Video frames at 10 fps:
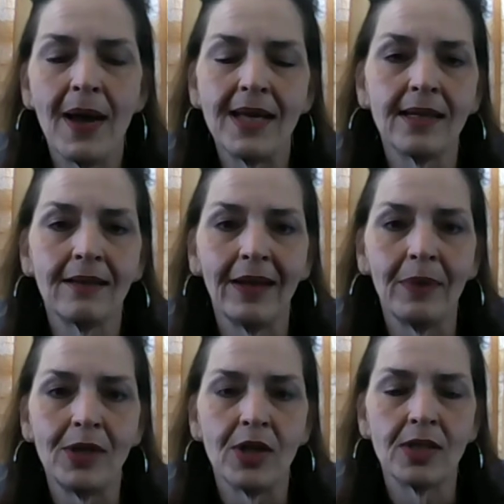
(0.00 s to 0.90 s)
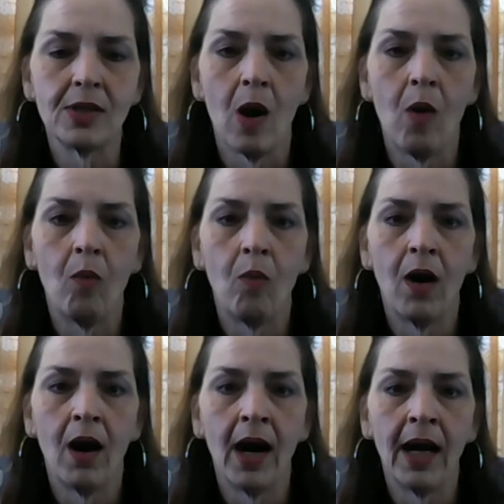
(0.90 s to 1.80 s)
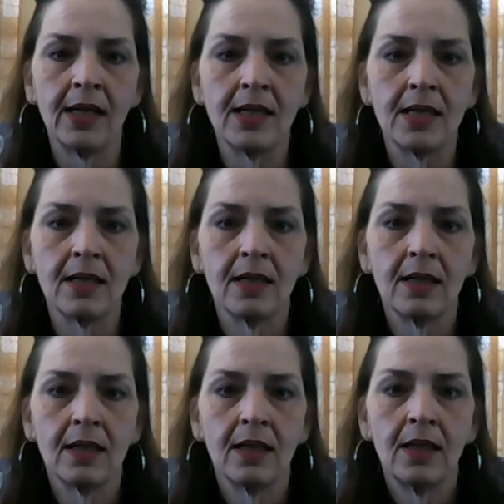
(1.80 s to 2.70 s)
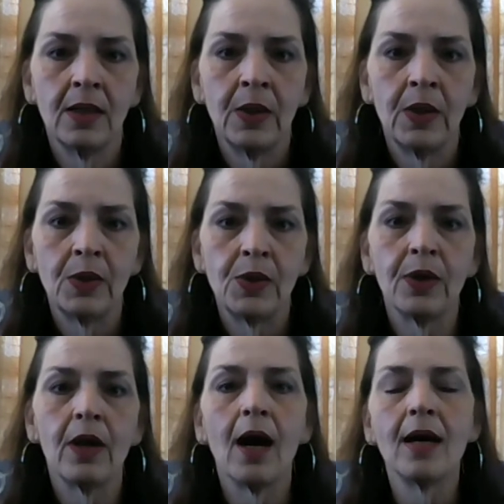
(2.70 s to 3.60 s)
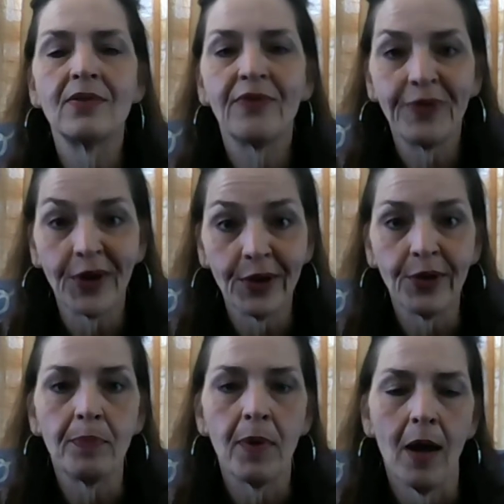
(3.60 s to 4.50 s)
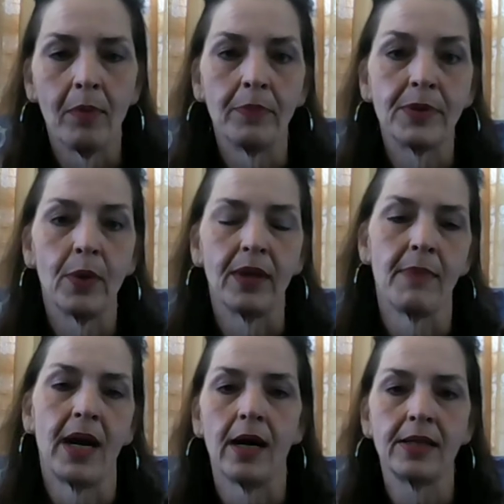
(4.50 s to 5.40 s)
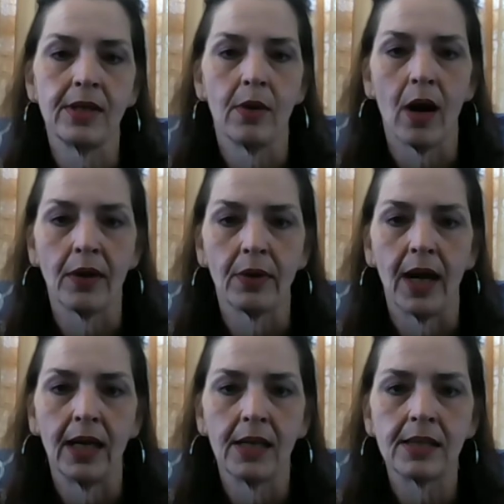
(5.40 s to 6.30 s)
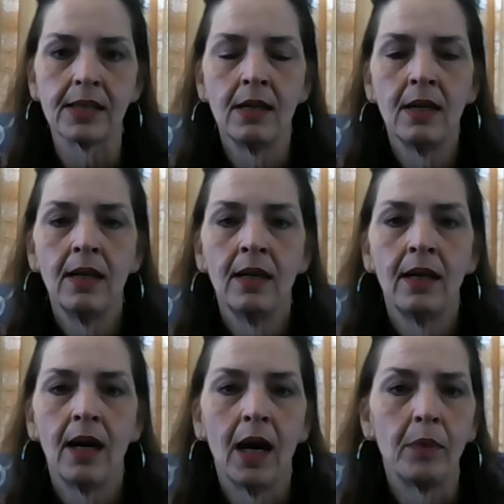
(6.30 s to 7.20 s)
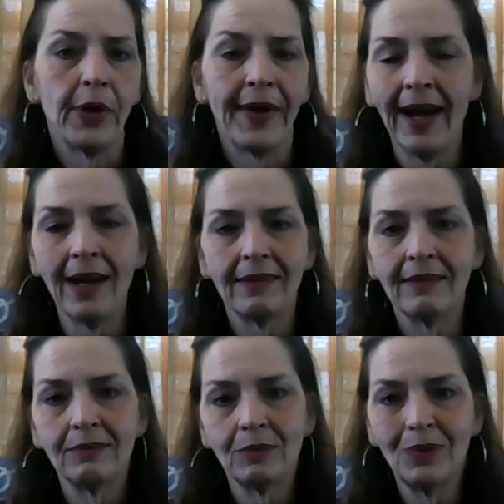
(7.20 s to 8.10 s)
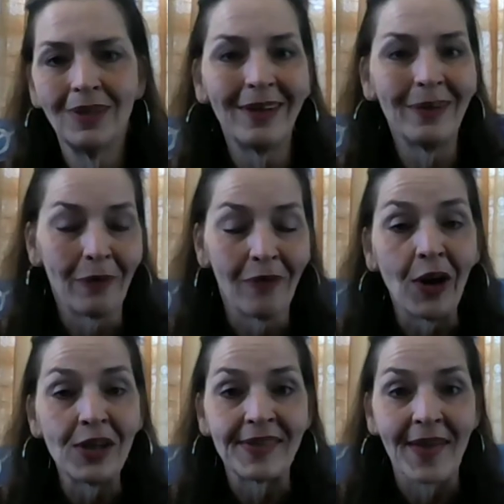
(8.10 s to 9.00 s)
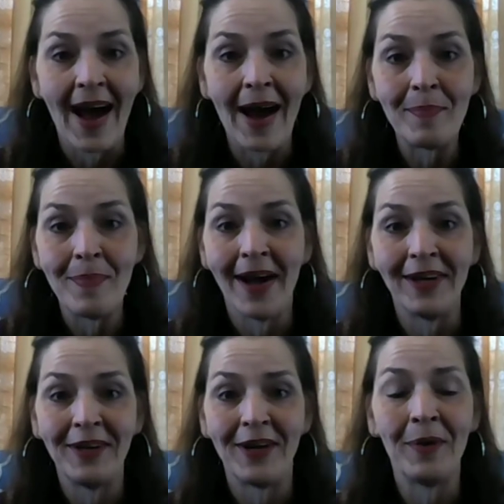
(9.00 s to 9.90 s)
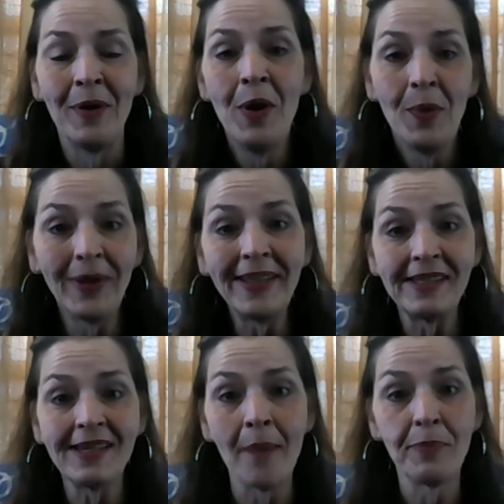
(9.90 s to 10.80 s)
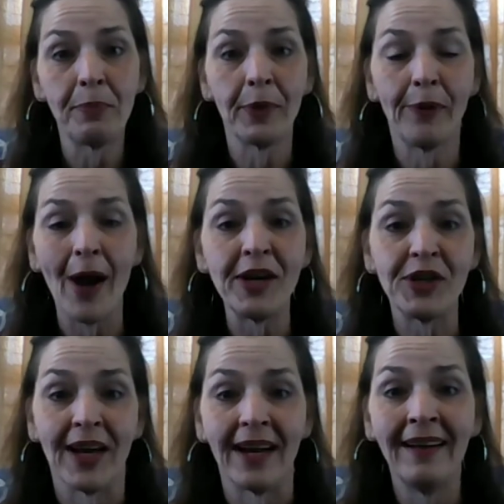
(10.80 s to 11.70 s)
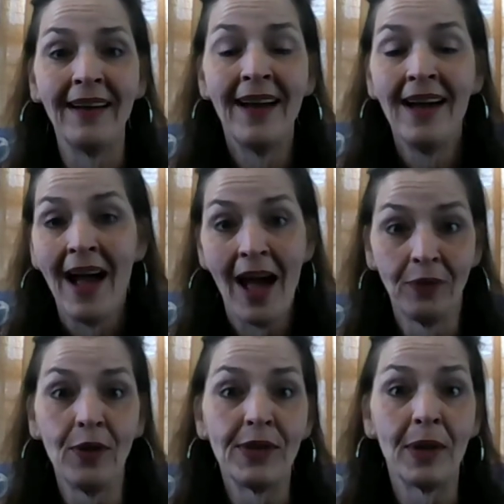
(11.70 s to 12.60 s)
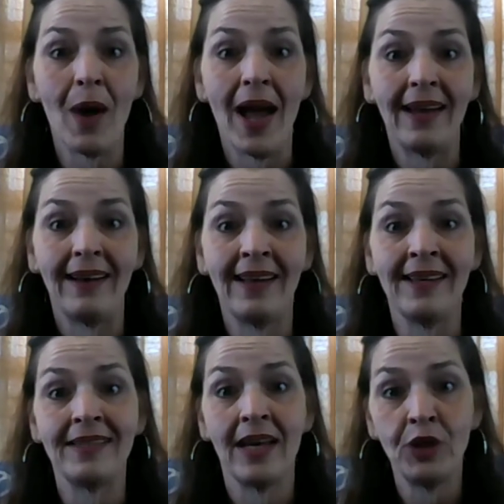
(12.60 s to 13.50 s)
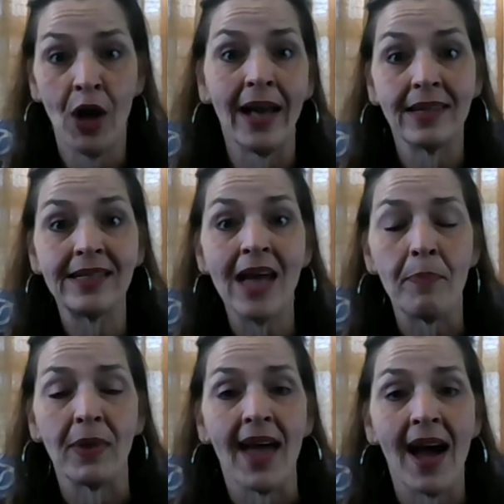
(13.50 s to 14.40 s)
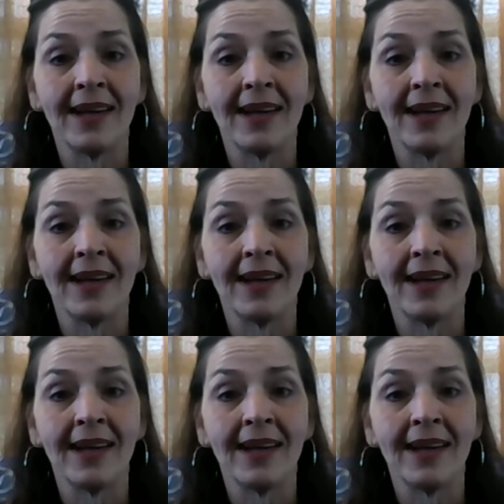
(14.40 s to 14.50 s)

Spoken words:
basically we just don't want to cause further problems with my osteoarthritis. You can't really reverse that, but, you know, we can stop the progression, and losing weight is a giant step in